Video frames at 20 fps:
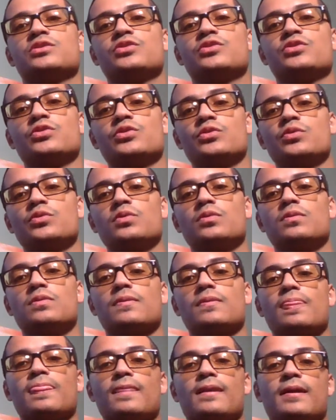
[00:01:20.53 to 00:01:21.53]
to,
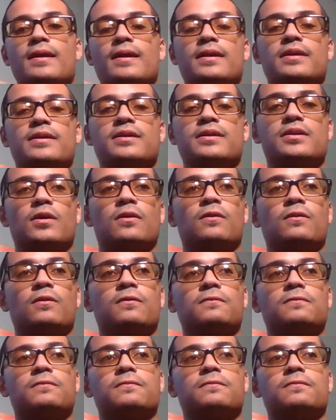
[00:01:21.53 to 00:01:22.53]
you
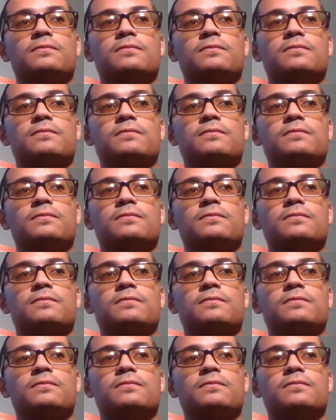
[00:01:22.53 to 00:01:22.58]
know,